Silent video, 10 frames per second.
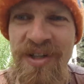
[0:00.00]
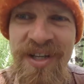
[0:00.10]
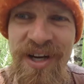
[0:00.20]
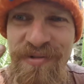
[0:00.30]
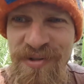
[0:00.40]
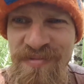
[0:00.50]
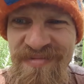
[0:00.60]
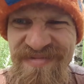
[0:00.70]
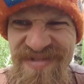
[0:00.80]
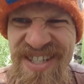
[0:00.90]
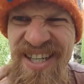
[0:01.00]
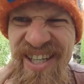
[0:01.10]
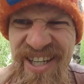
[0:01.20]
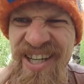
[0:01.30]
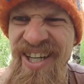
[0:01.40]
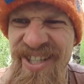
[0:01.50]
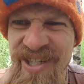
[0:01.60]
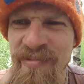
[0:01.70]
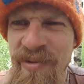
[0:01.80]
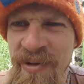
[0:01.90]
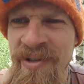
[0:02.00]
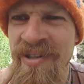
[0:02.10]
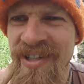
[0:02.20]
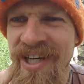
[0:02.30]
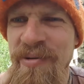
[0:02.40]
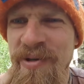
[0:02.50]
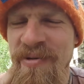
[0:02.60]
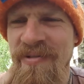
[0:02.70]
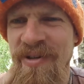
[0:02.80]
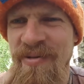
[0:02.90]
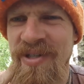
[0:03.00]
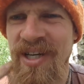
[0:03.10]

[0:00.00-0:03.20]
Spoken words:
And I have to say, at some point, I was one of those.